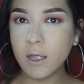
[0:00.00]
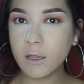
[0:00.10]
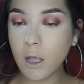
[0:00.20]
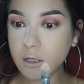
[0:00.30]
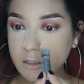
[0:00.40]

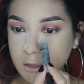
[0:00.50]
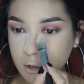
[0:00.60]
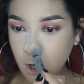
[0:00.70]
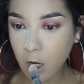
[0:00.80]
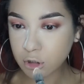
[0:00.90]
and
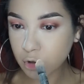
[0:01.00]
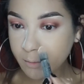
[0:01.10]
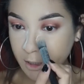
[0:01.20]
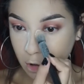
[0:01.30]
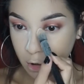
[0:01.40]
contour
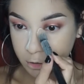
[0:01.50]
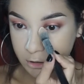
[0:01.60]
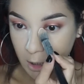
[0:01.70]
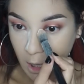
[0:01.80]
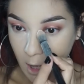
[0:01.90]
my
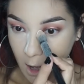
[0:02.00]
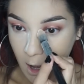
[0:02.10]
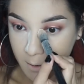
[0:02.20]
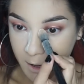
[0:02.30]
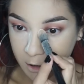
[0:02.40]
nose.
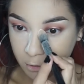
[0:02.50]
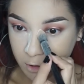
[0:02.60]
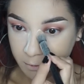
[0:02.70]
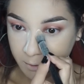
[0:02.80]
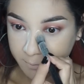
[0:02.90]
Um, I do
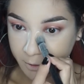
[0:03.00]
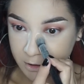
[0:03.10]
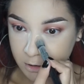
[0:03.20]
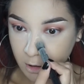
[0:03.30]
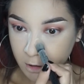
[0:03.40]
the
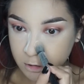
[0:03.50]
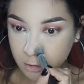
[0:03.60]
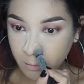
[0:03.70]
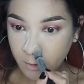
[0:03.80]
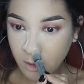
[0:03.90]
reverse
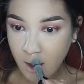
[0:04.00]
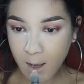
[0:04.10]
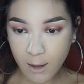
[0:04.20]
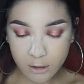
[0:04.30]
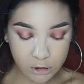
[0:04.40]
contour with
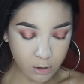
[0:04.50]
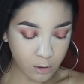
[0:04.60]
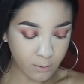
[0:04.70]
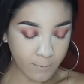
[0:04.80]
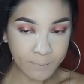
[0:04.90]
it.
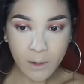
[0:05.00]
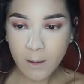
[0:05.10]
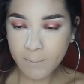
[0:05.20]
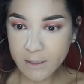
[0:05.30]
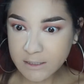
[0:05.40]
So
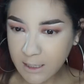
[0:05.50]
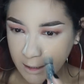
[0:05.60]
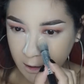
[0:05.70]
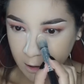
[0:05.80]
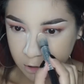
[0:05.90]

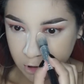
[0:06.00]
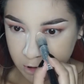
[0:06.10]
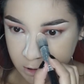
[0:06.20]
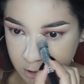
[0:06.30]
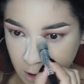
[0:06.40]
basically
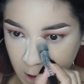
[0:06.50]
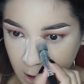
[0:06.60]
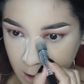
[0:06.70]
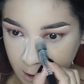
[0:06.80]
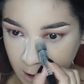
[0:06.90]
just
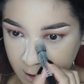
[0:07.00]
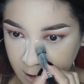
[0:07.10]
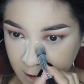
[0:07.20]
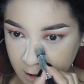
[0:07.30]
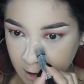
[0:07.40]
kind
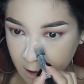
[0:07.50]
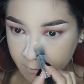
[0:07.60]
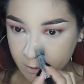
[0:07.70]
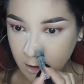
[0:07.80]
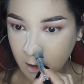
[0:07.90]
of clean
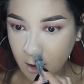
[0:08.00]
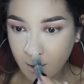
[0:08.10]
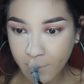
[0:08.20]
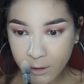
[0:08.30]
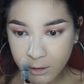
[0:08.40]
everything
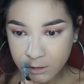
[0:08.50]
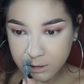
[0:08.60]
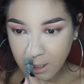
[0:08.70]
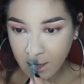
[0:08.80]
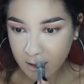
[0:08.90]
up on the
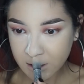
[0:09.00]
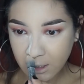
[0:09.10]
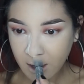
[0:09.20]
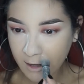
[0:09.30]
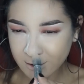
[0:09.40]
sides.
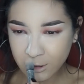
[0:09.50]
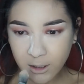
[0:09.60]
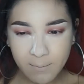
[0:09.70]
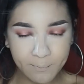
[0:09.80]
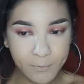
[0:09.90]
And it
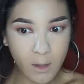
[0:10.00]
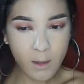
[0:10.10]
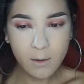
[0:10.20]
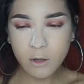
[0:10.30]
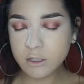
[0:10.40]
actually
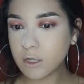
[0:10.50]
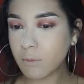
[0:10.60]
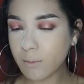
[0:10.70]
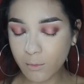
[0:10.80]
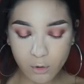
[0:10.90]
looks a
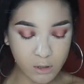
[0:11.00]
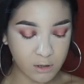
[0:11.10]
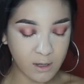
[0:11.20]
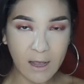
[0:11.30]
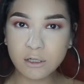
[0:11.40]
little bit more
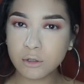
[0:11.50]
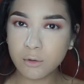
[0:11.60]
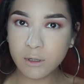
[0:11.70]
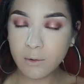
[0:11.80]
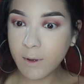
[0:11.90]

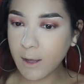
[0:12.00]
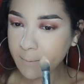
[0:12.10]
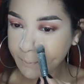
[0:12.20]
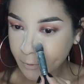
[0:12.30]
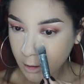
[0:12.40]
natural in a
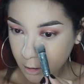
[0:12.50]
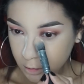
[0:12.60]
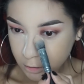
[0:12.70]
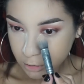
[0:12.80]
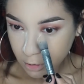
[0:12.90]
way.
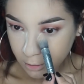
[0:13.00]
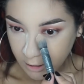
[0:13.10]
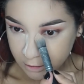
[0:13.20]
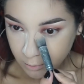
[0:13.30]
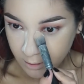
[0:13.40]
So
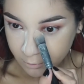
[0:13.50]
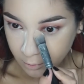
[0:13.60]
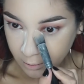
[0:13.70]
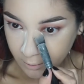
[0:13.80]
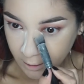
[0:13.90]
that's what I'm
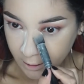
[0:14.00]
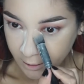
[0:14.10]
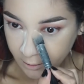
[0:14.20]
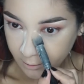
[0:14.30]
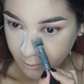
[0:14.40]
doing right
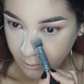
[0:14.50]
here.